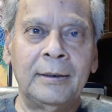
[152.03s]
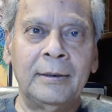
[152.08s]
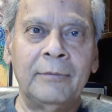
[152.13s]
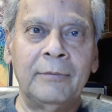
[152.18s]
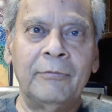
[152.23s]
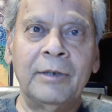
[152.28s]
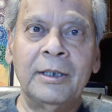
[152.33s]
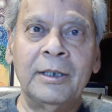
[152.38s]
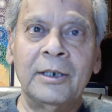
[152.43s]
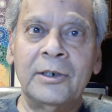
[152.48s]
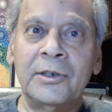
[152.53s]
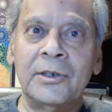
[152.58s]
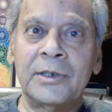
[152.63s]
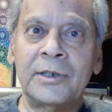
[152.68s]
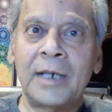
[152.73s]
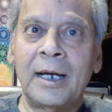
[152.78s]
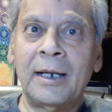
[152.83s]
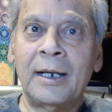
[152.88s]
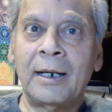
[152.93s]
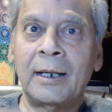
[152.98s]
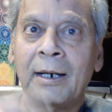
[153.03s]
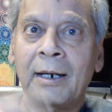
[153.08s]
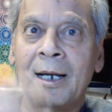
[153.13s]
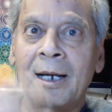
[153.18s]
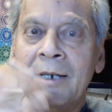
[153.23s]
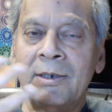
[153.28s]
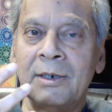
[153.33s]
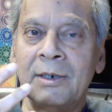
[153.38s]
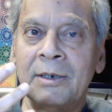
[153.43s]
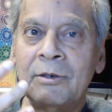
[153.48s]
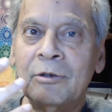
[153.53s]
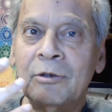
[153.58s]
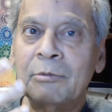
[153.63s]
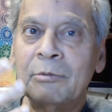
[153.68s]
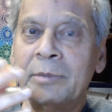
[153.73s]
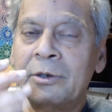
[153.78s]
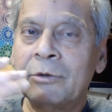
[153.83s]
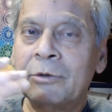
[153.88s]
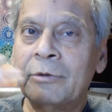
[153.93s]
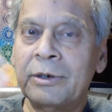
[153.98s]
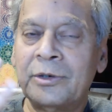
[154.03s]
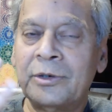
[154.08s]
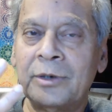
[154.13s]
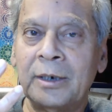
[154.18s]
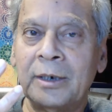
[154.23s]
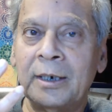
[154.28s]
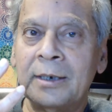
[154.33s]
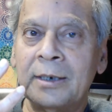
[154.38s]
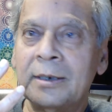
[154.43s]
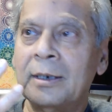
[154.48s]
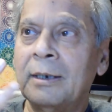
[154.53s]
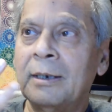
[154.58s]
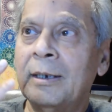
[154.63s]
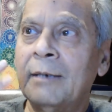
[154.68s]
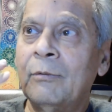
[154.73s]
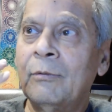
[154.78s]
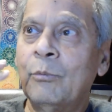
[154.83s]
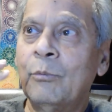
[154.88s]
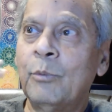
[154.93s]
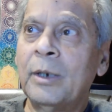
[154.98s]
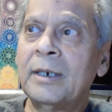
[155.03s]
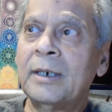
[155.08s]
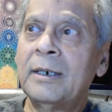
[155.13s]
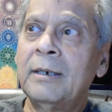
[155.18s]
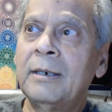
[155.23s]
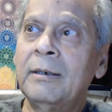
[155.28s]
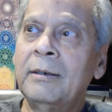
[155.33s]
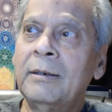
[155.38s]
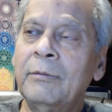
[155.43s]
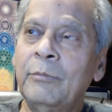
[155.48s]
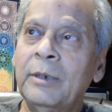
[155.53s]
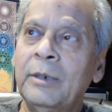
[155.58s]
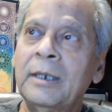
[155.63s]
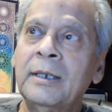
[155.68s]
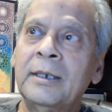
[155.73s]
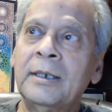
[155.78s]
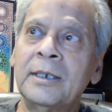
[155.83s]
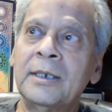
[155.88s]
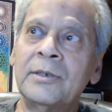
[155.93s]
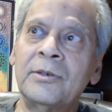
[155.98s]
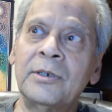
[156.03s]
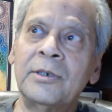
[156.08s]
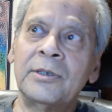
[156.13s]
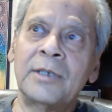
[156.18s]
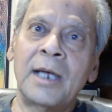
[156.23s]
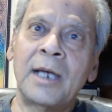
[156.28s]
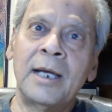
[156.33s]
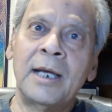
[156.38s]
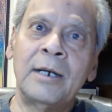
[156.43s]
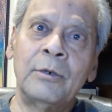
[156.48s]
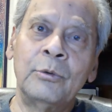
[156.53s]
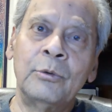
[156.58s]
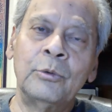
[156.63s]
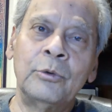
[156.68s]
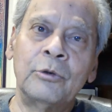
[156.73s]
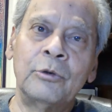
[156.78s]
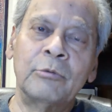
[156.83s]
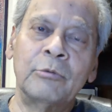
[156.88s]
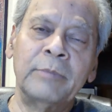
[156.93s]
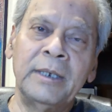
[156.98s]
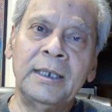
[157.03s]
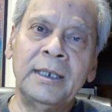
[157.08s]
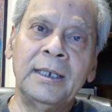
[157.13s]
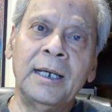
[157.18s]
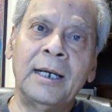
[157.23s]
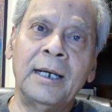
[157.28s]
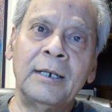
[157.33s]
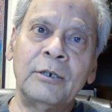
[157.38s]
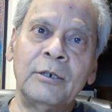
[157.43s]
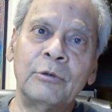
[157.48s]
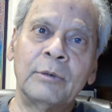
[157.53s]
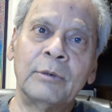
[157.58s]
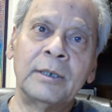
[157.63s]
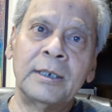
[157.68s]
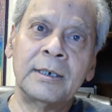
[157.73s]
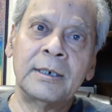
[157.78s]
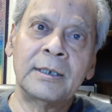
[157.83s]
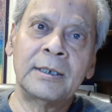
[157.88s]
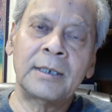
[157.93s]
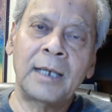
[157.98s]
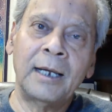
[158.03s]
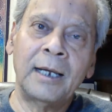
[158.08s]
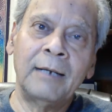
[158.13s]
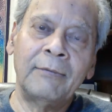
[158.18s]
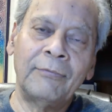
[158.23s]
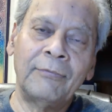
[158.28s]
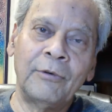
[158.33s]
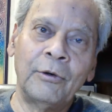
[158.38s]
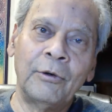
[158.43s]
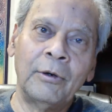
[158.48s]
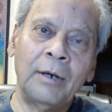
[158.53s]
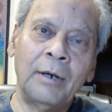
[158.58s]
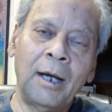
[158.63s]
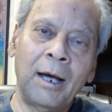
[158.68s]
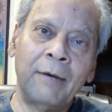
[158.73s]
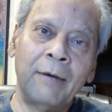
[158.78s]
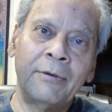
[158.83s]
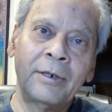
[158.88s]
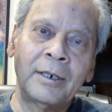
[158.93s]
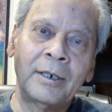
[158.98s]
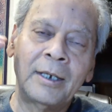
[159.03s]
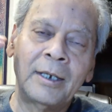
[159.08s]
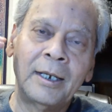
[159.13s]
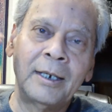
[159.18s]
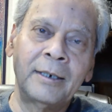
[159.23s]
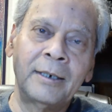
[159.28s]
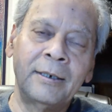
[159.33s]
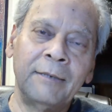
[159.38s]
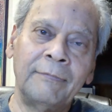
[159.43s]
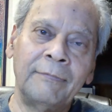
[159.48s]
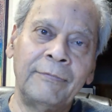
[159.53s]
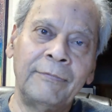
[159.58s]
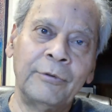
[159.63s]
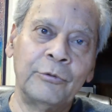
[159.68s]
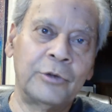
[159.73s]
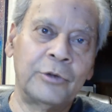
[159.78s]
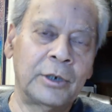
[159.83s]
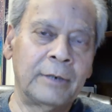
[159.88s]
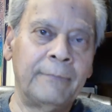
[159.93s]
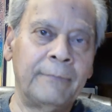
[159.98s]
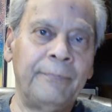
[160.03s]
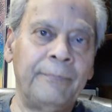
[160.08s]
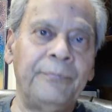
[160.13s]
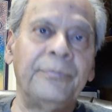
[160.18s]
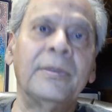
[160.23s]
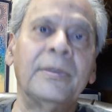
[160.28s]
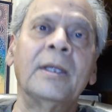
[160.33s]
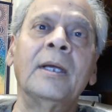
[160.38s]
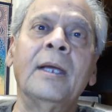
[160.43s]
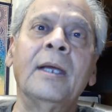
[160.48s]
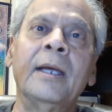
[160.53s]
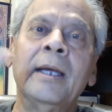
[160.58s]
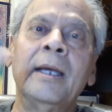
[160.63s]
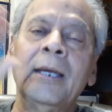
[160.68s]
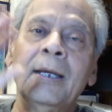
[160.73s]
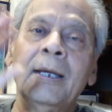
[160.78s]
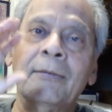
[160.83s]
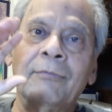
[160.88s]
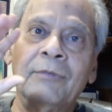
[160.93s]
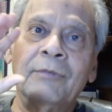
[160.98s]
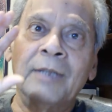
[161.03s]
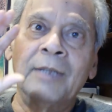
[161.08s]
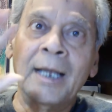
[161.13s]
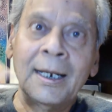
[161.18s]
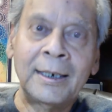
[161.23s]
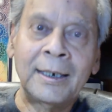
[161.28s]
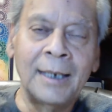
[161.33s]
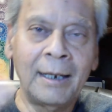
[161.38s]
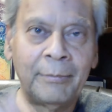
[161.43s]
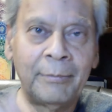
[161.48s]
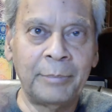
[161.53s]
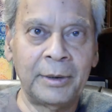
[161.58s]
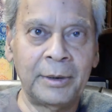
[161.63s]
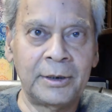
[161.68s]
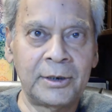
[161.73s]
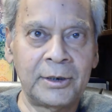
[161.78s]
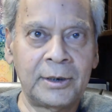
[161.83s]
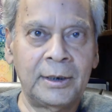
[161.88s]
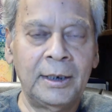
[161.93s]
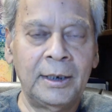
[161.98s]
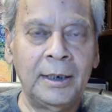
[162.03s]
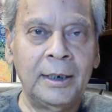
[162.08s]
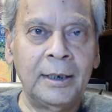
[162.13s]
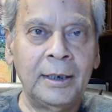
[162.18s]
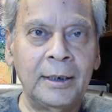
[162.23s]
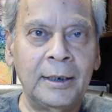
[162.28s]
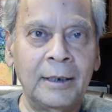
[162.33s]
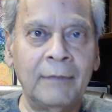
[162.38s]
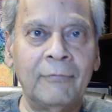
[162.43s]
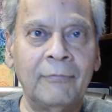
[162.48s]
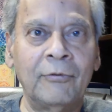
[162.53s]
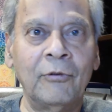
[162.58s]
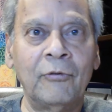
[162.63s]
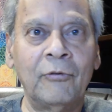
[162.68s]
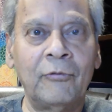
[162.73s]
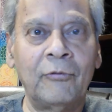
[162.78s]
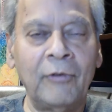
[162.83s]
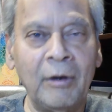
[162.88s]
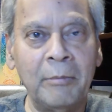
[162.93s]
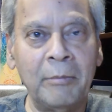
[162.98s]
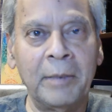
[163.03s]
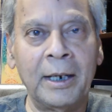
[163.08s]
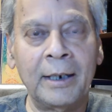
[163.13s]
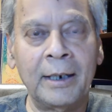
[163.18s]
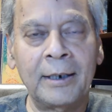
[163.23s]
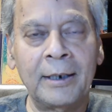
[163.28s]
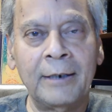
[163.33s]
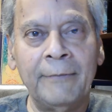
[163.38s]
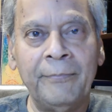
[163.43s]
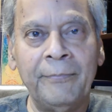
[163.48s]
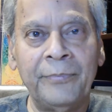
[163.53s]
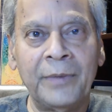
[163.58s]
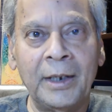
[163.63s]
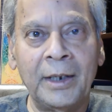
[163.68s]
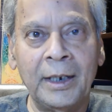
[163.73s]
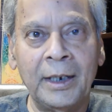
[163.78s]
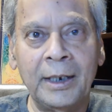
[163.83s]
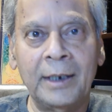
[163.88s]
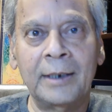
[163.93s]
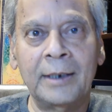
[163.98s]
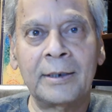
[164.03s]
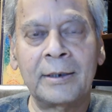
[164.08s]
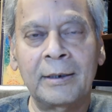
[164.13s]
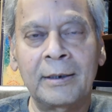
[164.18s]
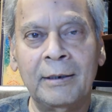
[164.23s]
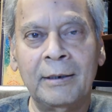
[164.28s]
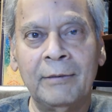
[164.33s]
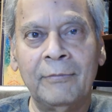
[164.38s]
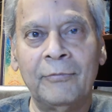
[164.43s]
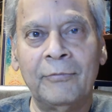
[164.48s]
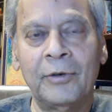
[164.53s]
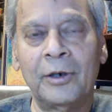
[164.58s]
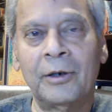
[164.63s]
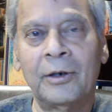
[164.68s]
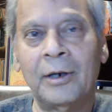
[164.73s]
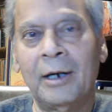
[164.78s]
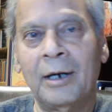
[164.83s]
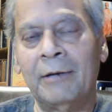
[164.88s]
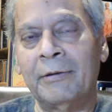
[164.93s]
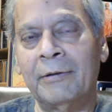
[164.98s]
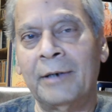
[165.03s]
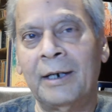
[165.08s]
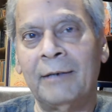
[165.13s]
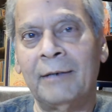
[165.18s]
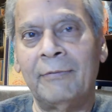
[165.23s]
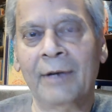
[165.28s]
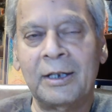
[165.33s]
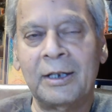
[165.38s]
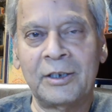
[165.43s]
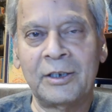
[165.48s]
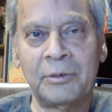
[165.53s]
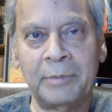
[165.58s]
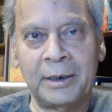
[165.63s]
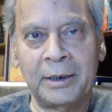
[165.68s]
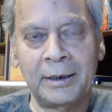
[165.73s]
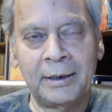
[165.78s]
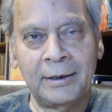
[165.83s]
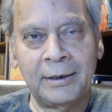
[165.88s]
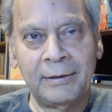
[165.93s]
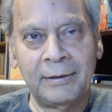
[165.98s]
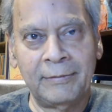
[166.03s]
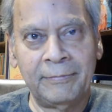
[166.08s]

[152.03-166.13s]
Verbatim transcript: When the desire arises, you must question it, that what will this desire do to me and to others and for our collective future? If that happens, then fulfillment is for our advancement.